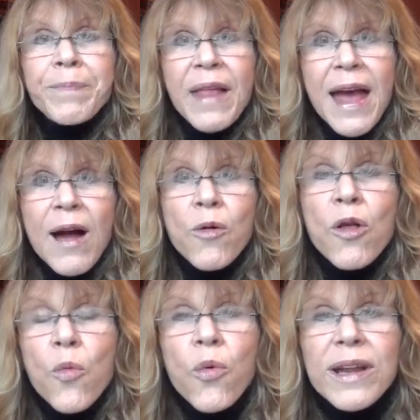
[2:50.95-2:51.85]
Now,
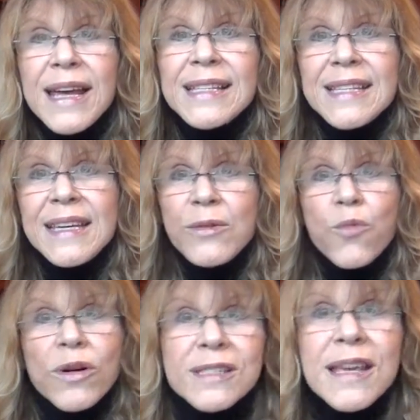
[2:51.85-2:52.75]
what I
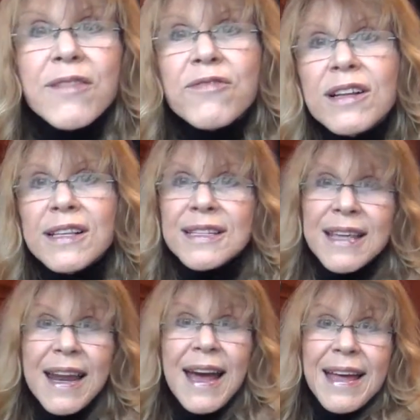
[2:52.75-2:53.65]
did, once I realized
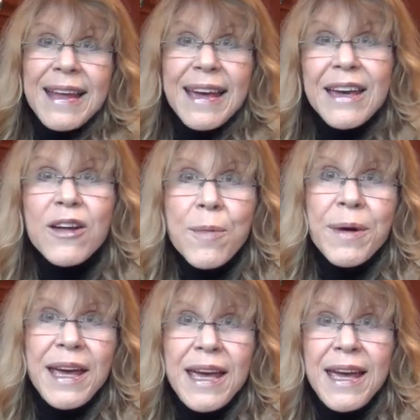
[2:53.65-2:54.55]
that I had a hit on
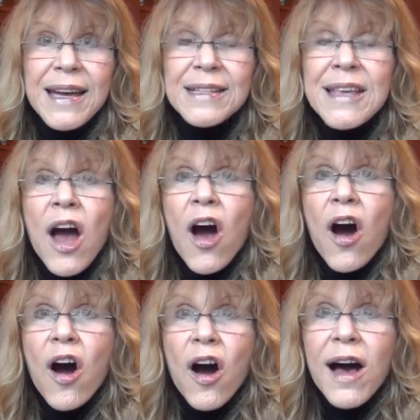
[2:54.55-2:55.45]
my hands,
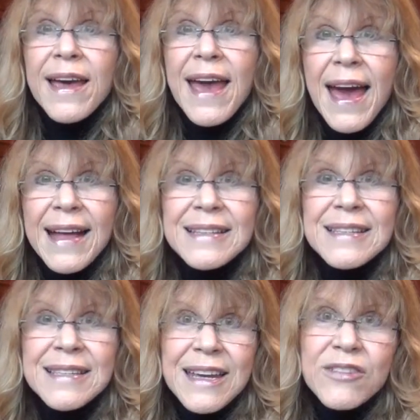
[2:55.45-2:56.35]
I had to
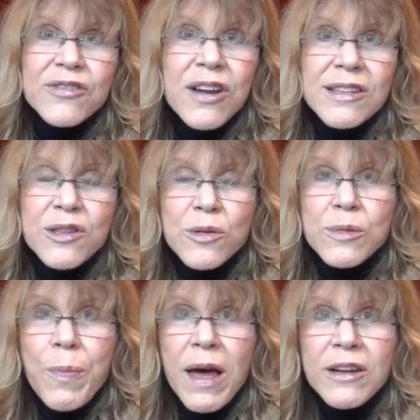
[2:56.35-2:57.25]
standardize
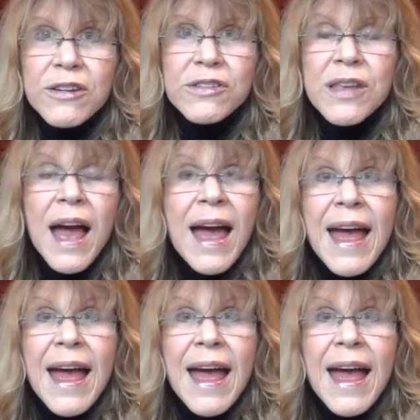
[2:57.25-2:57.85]
those butters.